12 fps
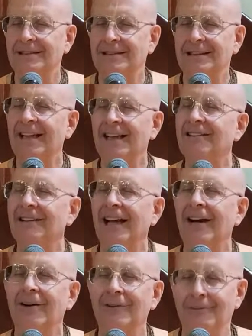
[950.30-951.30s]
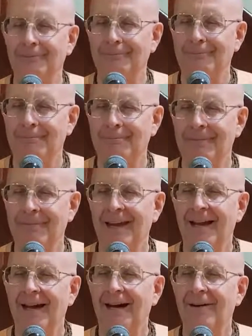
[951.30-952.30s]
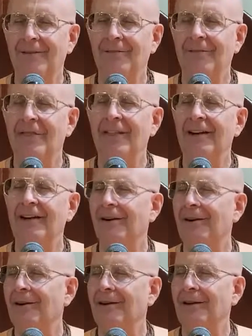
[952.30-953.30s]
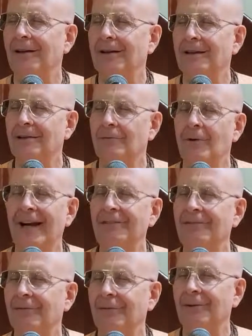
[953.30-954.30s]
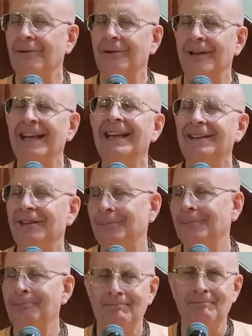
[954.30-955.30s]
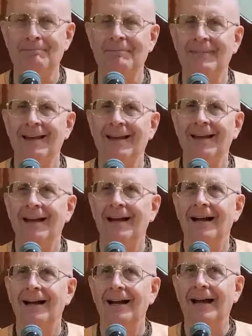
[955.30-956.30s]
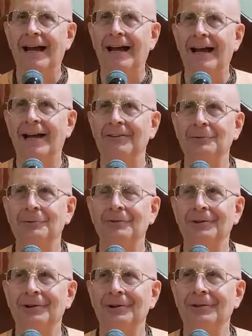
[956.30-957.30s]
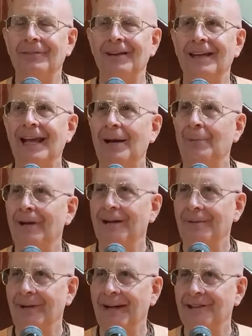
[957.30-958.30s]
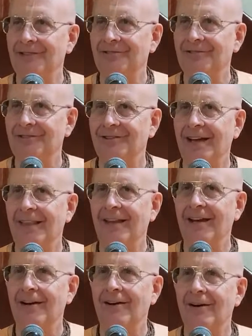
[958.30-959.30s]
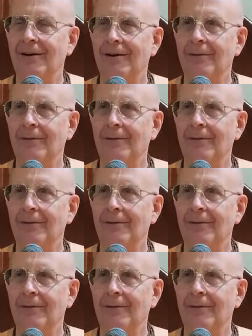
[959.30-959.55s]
kicked out of their rightful kingdom as a result of the gambling match, and they are